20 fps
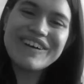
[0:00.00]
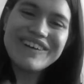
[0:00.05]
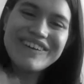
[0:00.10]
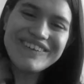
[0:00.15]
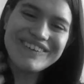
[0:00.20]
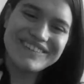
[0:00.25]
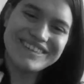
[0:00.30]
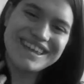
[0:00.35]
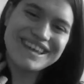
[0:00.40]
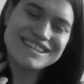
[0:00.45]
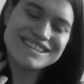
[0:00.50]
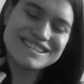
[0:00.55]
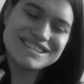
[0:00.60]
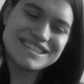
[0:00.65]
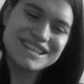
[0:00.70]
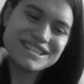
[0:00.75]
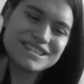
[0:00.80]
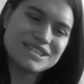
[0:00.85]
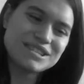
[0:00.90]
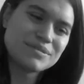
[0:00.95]
Oh,
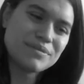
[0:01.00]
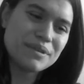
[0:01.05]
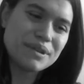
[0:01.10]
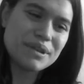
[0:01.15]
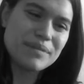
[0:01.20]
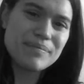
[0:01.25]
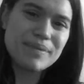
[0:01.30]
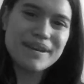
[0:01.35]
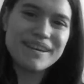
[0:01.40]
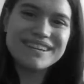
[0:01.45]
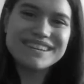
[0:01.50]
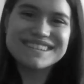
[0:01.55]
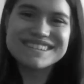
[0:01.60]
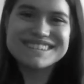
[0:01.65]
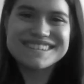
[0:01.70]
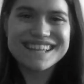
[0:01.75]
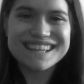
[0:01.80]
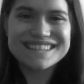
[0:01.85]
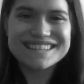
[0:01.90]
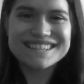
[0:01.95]
that's $20.
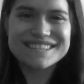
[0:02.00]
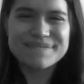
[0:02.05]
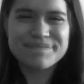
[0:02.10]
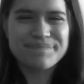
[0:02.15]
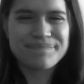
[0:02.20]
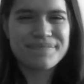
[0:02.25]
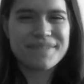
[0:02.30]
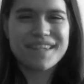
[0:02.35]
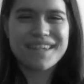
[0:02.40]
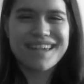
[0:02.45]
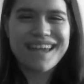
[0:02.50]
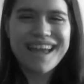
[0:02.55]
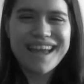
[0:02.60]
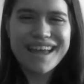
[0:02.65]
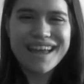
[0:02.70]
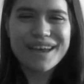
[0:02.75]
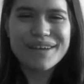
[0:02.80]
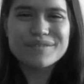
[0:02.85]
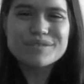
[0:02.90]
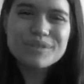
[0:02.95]

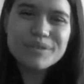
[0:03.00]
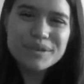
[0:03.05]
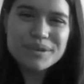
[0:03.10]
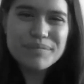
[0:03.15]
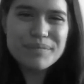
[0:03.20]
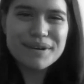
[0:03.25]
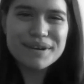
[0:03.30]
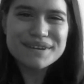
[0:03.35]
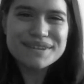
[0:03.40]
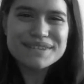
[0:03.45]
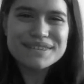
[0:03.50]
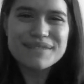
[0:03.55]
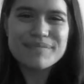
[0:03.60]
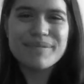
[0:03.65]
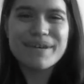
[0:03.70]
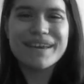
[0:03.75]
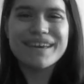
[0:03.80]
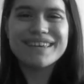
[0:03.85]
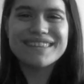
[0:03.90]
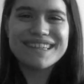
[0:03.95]
I have $20 in the
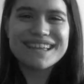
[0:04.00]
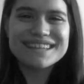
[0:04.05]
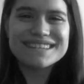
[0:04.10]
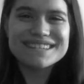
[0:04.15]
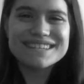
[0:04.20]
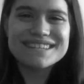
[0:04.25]
bank. That's